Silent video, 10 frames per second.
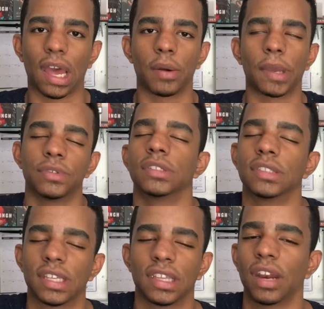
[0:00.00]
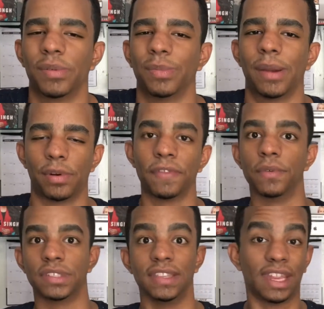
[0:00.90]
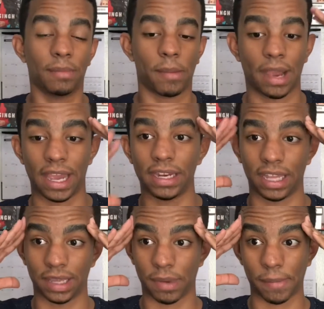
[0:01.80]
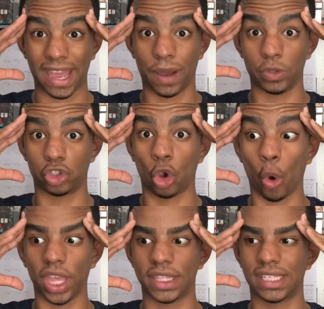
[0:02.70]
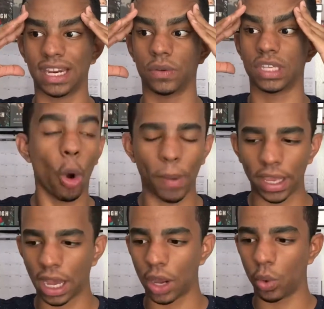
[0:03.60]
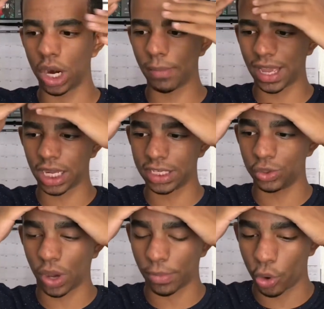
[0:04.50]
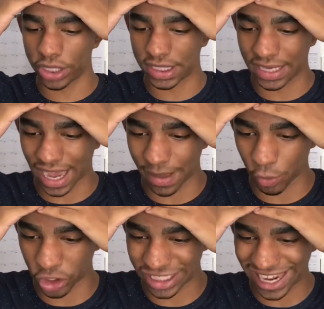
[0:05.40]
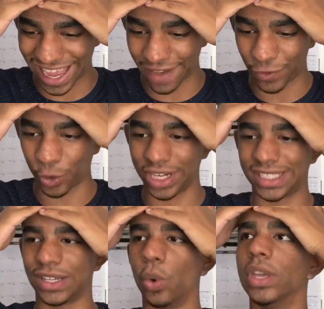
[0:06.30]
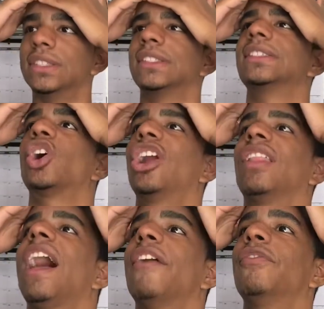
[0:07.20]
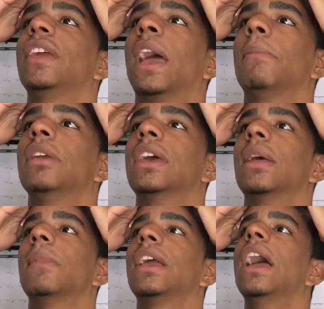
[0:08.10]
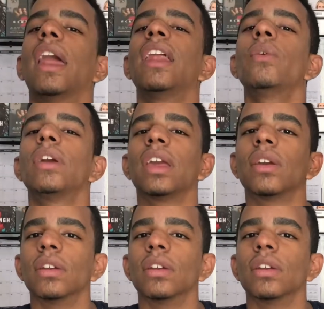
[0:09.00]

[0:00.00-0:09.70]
I wasn't saying that on my breath, I was saying that in my mind. Like, in my mind, I was going insane. I was like, oh my god, what am I gonna do? I'm going to die, I'm going to die. Everyone is going to start laughing at me. And I'm like, and I don't care.